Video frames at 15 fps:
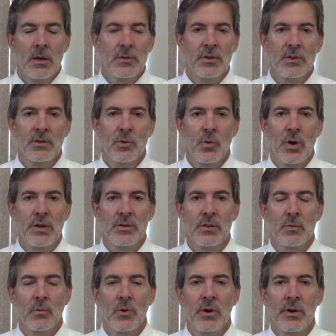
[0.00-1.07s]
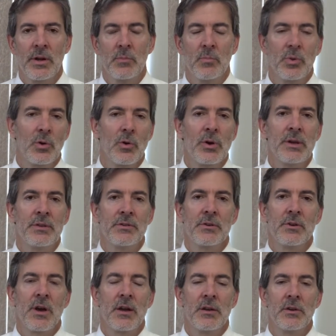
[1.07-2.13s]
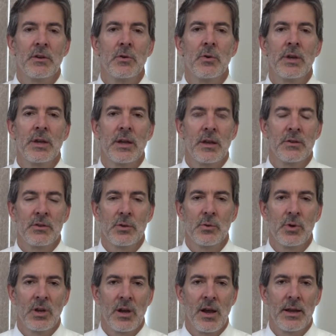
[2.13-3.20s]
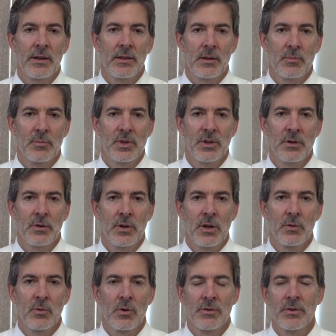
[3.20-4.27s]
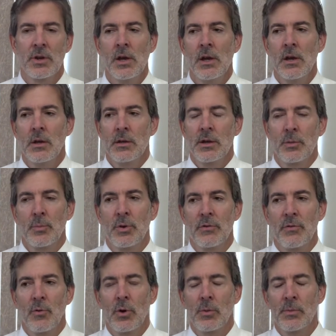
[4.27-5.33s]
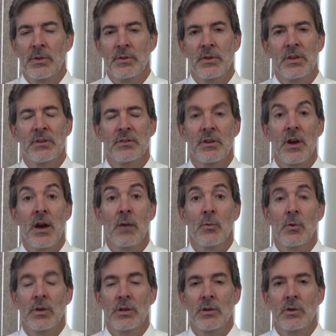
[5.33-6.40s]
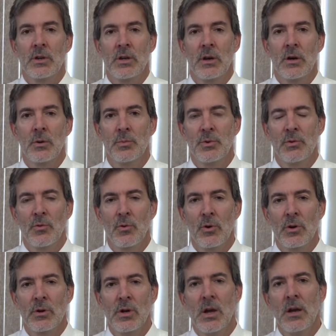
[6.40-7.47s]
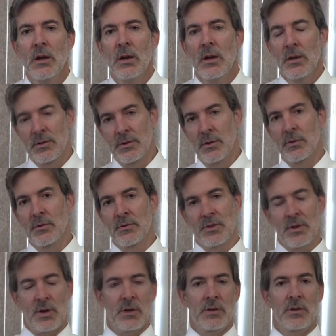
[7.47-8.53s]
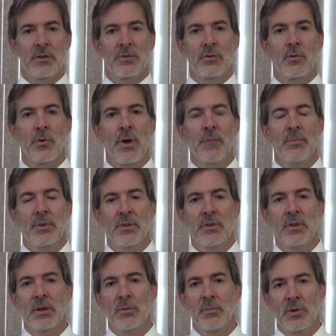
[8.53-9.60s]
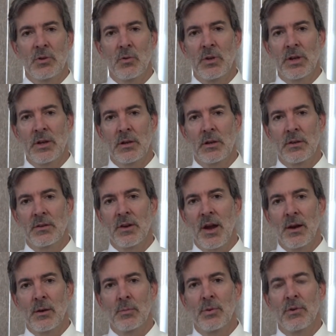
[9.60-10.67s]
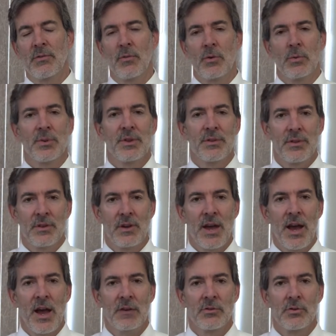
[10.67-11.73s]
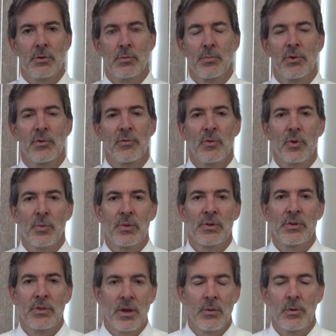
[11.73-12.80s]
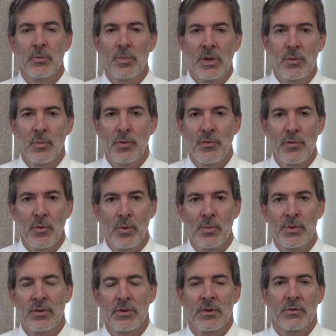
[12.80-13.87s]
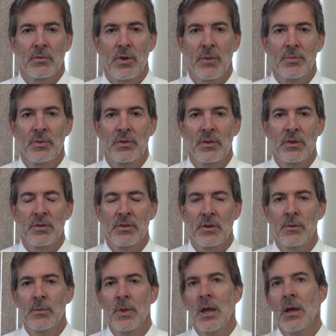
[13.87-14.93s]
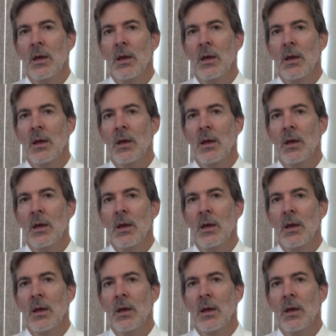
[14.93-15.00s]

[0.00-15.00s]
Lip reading: situation where employees are not doing as you would like them to. In other words, their performance is not what you had hoped for. So there's a discrepancy between desired performance and actual performance. That would be a performance discrepancy. So